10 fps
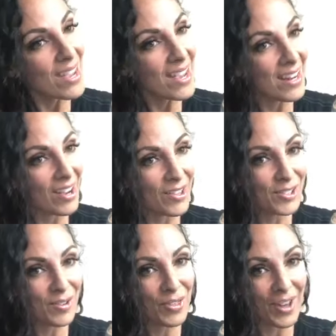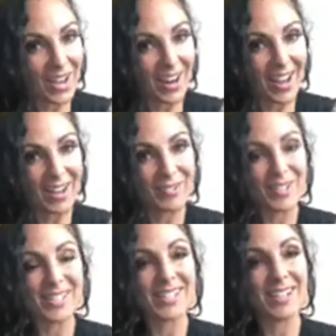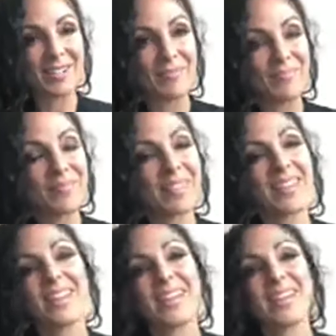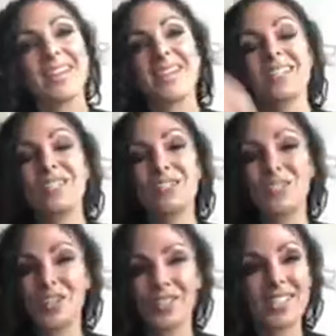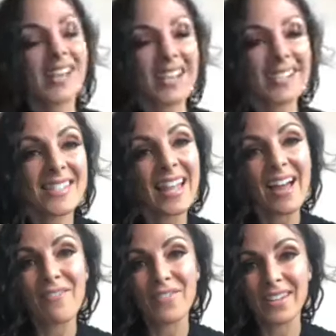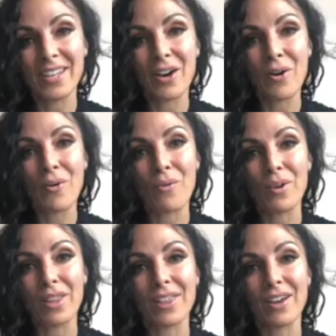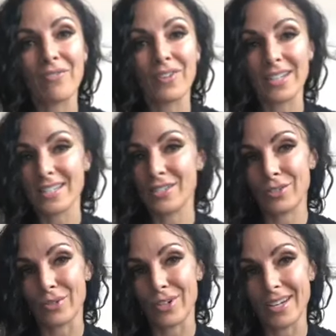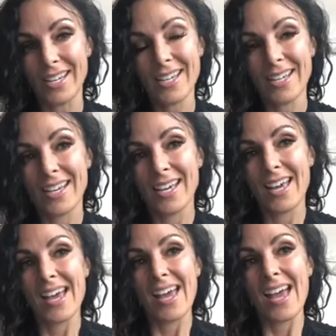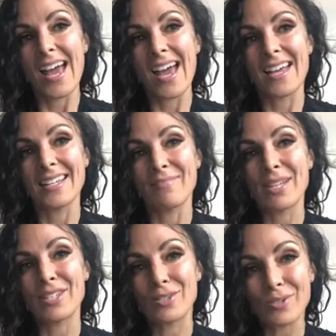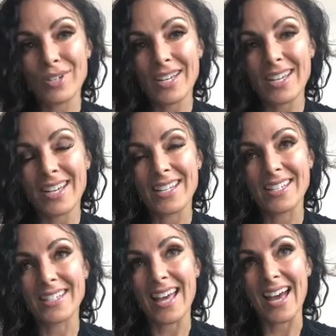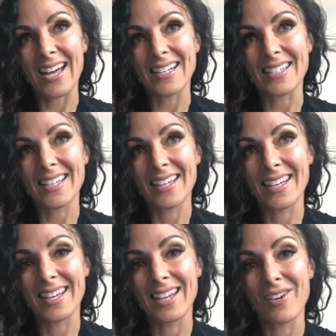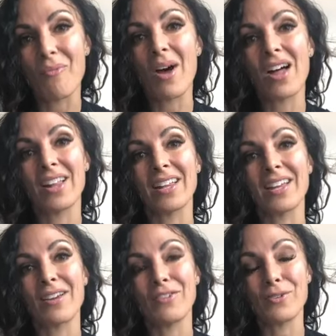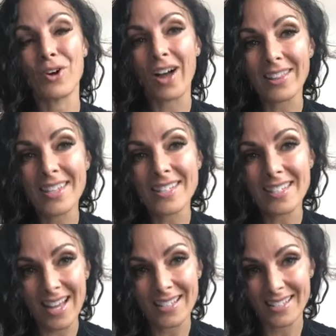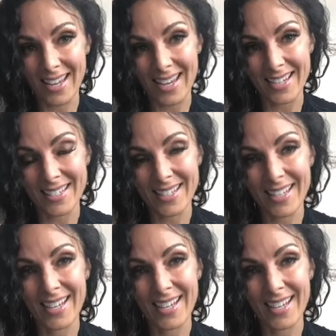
And I also thought I would start tonight's live video with a funny story. And my story is that, well, if you caught this last night,